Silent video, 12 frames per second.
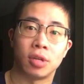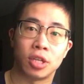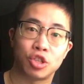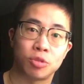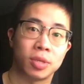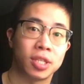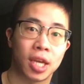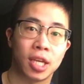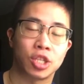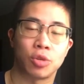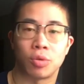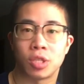
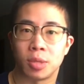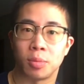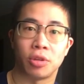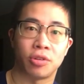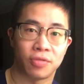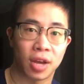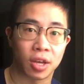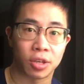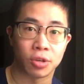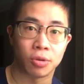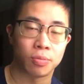instrumentation or similar value.